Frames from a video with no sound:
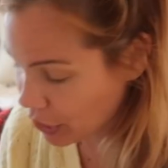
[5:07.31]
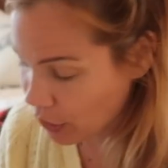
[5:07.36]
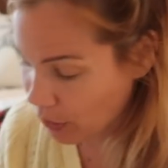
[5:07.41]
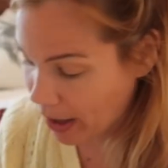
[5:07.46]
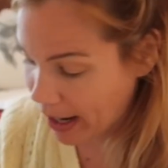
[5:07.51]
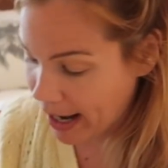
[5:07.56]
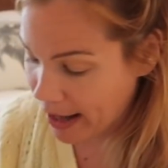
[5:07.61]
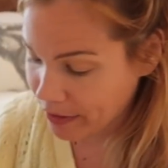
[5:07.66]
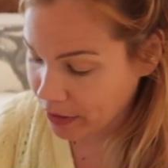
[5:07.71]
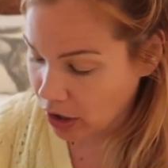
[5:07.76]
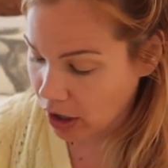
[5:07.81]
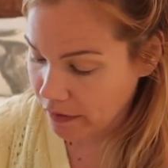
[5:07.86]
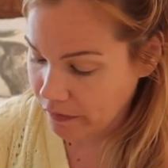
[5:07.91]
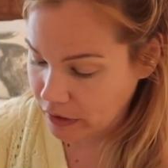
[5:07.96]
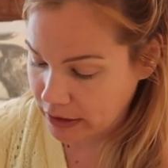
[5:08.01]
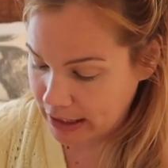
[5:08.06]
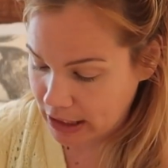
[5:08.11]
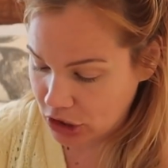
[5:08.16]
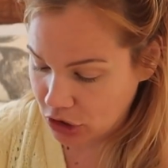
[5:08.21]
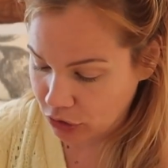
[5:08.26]
know, I had the
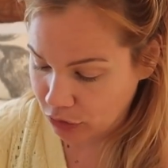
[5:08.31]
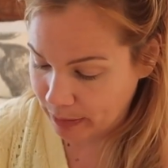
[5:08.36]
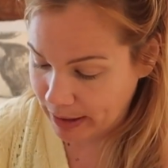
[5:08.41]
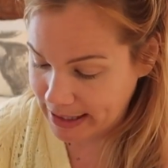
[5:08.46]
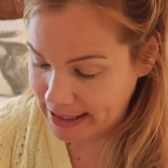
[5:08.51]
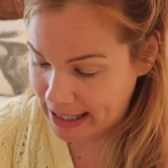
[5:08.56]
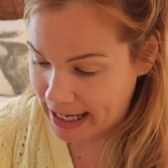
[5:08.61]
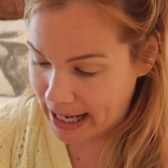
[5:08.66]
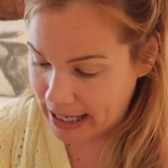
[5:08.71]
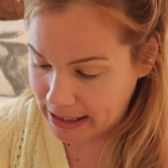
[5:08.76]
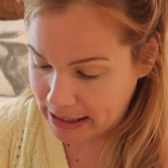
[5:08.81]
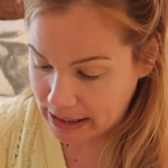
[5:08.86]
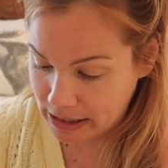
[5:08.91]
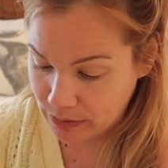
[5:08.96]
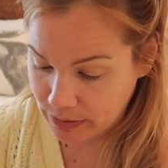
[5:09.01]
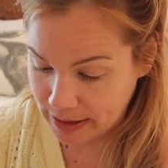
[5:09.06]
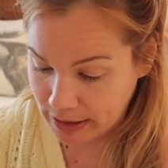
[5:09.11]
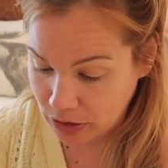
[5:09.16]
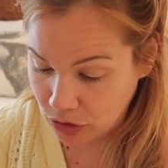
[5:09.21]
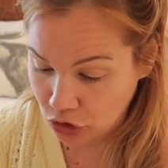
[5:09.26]
conversation with my dad and he
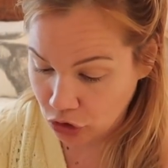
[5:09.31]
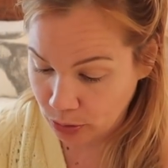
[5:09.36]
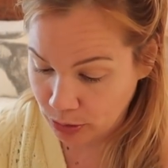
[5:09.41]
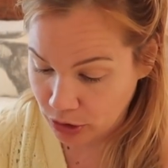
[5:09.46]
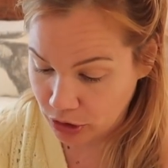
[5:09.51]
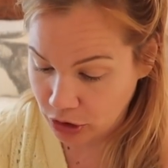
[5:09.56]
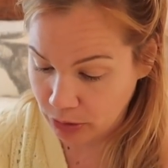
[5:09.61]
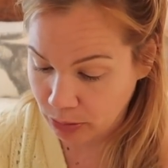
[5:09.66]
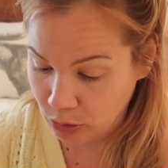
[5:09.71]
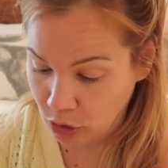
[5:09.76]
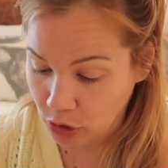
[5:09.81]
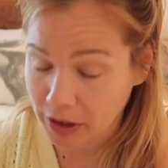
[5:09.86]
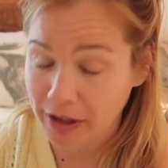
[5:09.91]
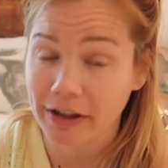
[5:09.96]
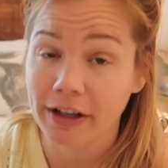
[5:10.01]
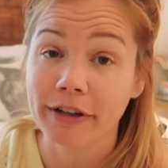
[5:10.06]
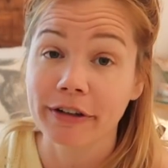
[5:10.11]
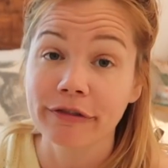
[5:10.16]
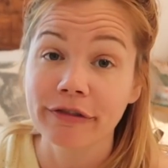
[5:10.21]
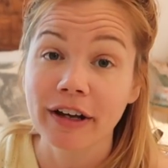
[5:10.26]
was like super
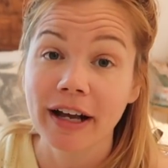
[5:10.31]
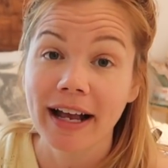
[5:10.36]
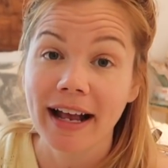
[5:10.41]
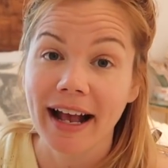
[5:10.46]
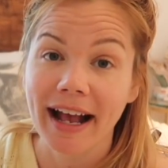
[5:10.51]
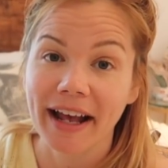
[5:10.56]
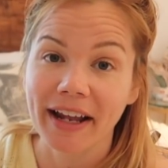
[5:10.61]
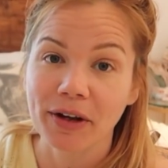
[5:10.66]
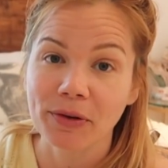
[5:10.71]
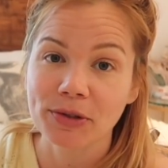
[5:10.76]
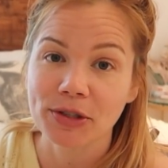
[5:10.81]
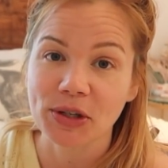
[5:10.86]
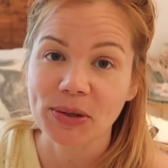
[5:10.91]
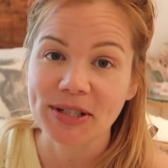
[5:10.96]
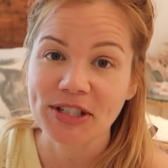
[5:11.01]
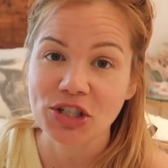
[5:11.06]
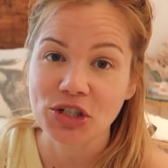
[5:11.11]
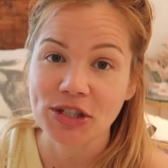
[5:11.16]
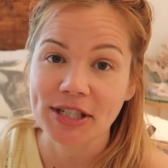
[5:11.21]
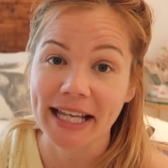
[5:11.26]
supportive. And I was
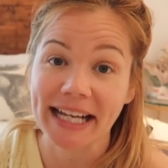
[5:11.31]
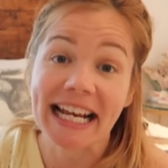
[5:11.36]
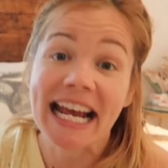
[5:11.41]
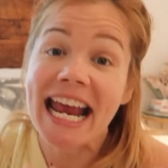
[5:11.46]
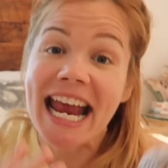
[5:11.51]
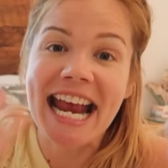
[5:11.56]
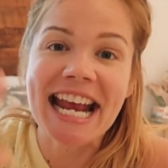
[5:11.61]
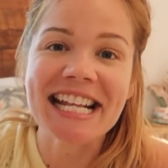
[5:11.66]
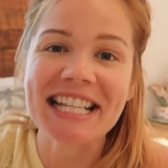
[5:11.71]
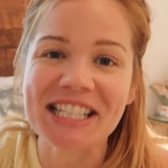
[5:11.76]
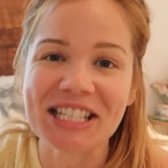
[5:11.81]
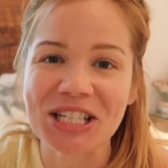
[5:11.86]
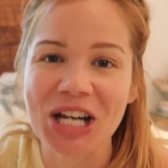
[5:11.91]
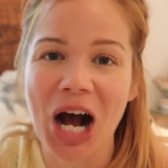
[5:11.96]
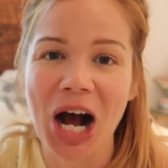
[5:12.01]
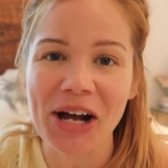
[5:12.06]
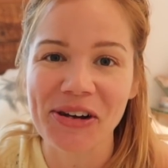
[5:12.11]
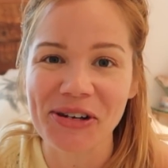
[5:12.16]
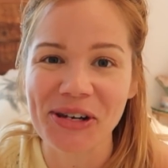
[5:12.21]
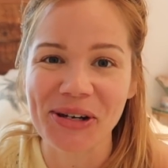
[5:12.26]
always just like, it's
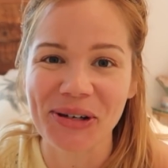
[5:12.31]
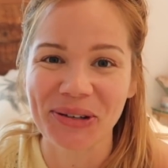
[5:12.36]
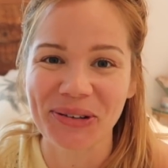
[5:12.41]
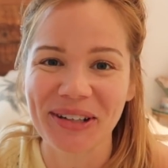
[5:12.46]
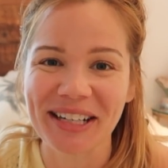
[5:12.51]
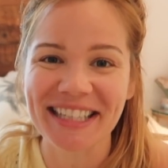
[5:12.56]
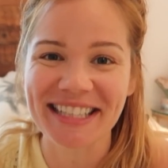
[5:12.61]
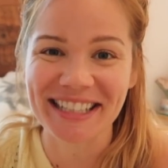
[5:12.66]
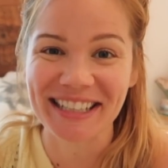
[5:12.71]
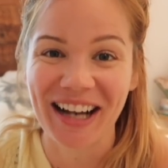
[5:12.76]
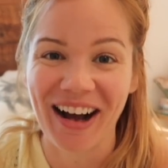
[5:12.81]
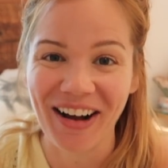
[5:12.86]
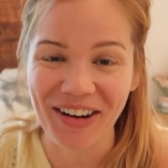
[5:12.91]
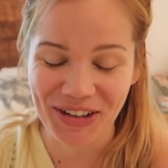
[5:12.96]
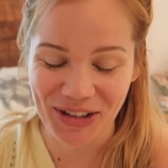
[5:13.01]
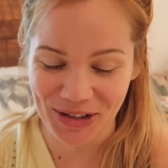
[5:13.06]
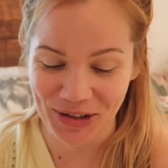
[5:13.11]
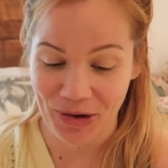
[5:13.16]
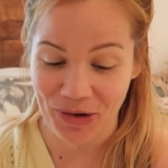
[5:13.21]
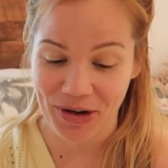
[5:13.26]
not nude. It's
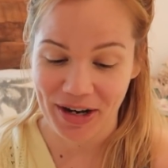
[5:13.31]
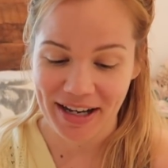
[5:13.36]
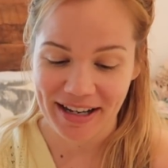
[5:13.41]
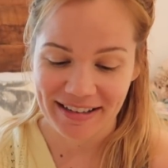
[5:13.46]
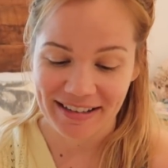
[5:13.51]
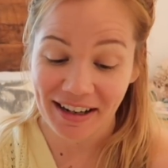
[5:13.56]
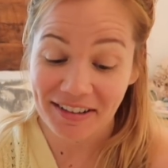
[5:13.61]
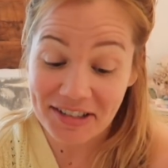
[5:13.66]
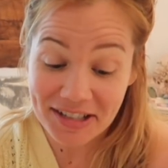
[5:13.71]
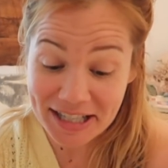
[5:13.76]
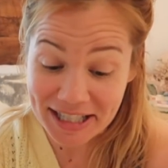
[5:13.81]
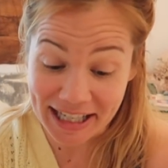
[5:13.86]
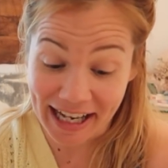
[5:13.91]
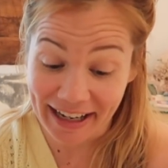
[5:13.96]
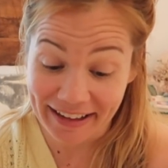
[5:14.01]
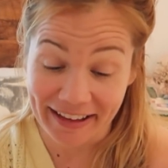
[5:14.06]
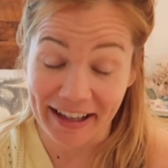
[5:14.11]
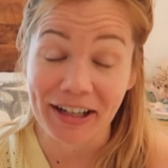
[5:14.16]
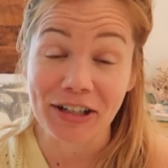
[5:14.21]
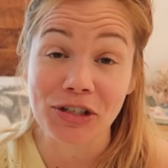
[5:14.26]
not nude. Not to
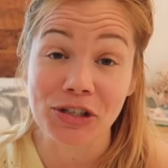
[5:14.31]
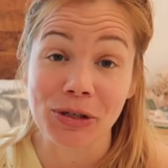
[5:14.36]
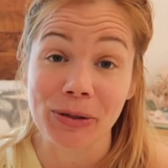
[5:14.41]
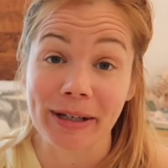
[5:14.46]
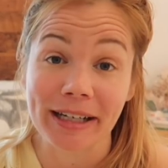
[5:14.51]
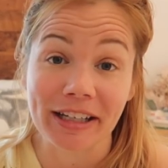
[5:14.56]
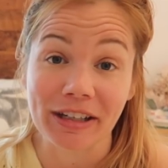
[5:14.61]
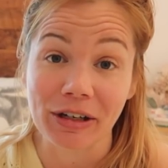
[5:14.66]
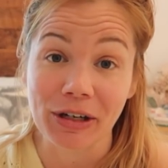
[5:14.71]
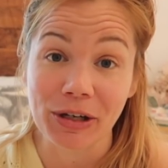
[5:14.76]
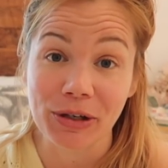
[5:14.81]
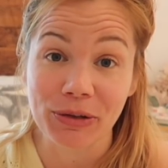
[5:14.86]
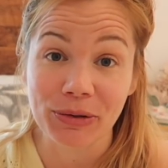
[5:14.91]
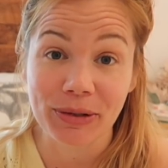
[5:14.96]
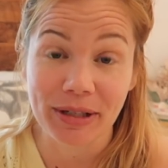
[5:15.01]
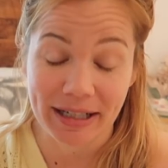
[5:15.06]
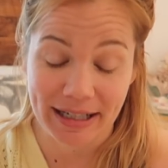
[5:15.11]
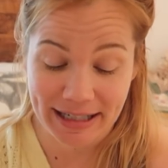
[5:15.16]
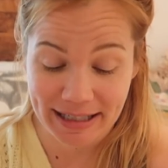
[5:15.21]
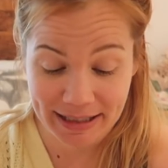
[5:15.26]
say like doing
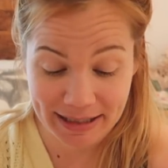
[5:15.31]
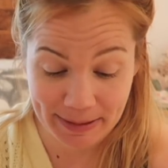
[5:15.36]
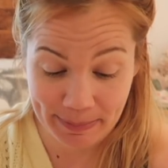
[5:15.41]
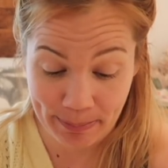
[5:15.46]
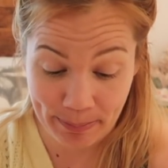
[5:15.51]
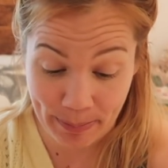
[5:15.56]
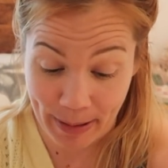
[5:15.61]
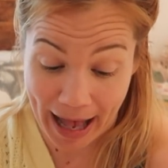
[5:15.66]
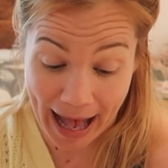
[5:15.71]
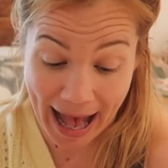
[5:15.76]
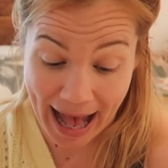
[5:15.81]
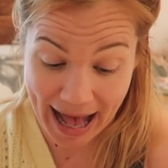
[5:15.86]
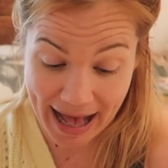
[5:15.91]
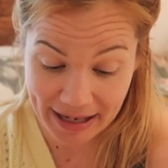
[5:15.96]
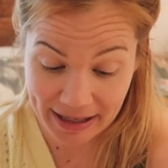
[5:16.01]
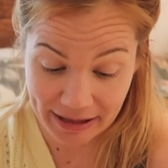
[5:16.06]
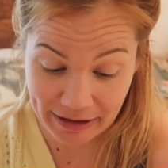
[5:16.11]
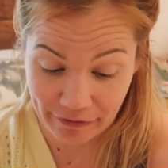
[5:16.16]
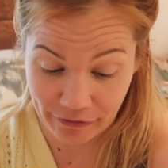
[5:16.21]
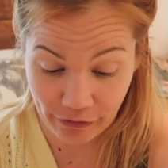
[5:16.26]
nude is
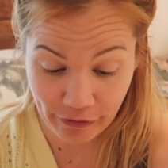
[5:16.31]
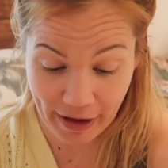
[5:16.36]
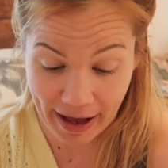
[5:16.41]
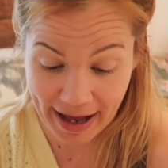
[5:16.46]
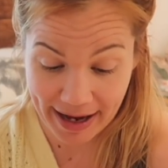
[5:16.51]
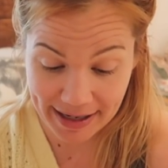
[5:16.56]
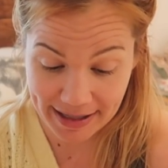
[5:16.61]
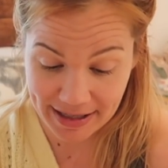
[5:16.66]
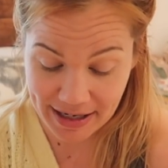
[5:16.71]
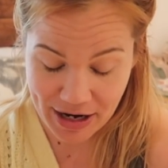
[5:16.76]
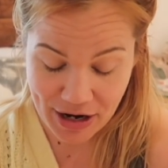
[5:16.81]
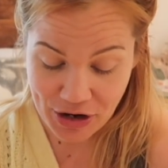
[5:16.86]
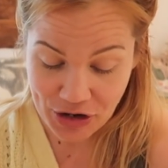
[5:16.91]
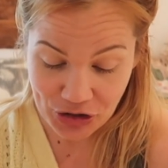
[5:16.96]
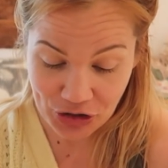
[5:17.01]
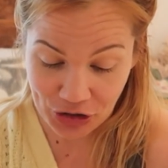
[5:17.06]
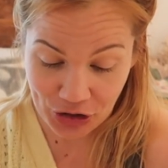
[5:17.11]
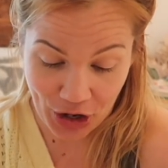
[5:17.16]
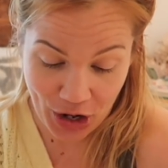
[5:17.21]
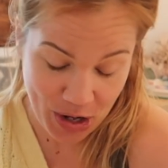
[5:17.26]
bad. In fact,
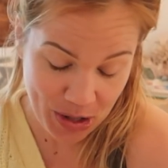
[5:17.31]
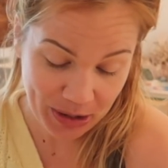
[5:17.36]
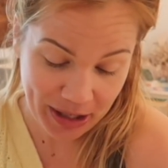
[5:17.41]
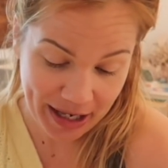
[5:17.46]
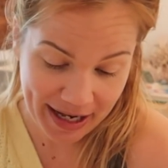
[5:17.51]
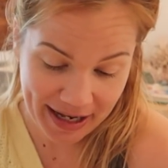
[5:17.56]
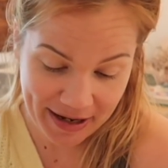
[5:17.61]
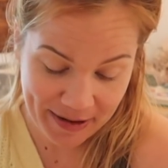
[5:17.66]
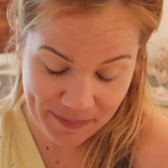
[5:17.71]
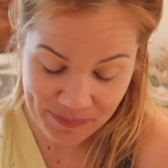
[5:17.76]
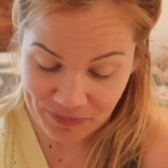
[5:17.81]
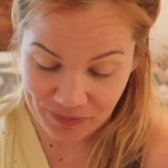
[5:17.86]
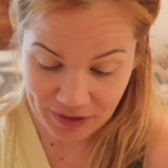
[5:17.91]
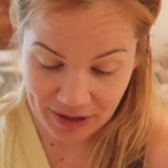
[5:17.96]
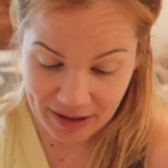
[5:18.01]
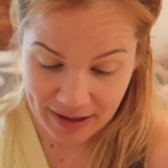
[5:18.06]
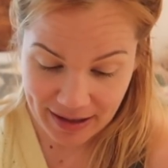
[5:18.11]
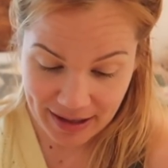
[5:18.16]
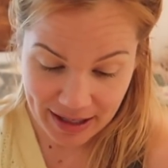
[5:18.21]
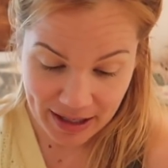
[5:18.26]
you know, like
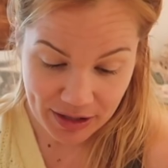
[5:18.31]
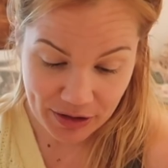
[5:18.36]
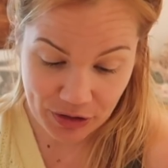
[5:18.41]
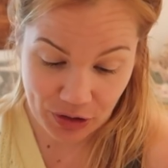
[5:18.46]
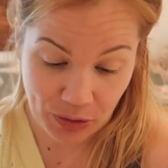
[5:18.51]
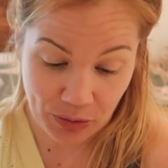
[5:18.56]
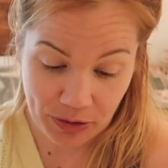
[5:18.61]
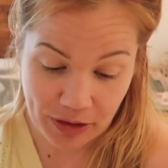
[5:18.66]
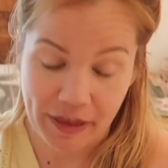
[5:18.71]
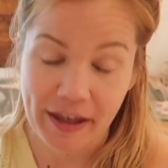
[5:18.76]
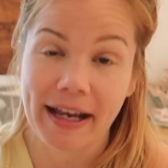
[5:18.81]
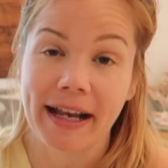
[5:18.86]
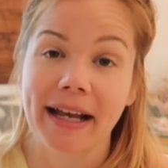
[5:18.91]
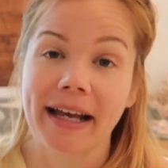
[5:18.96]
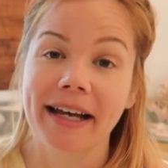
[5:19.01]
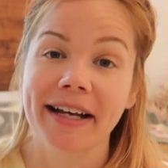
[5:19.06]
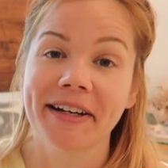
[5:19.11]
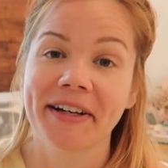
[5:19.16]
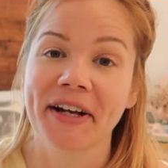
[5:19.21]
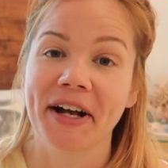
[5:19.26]
don't
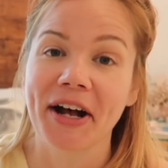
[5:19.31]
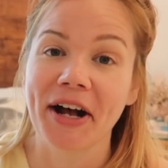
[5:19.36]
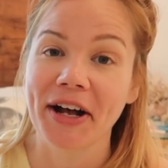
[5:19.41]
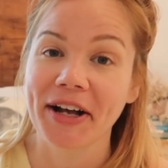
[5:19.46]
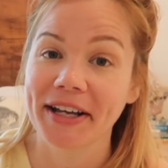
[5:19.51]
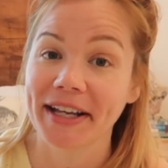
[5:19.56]
think uh,